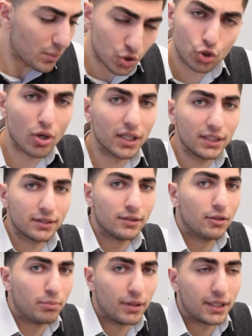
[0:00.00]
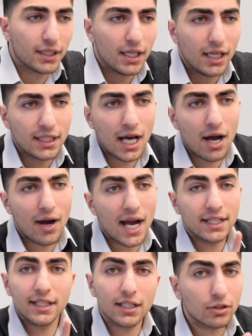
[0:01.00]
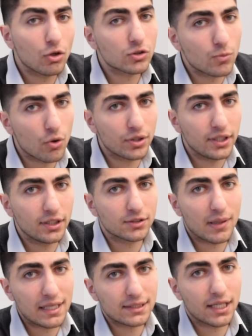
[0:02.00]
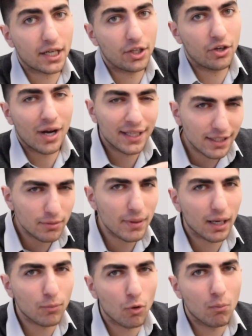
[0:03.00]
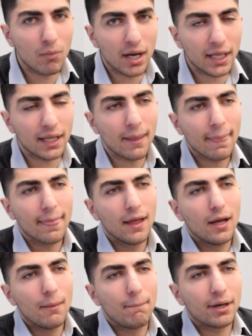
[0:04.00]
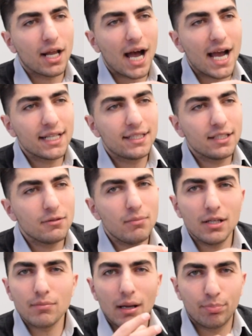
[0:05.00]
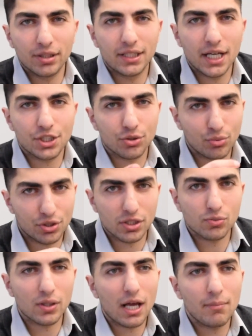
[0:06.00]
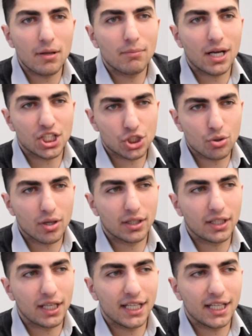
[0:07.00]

Struggling a little bit. Now, I did close more deals my second year. I did make more money, but I didn't meet my potential, which is what I mean by struggling.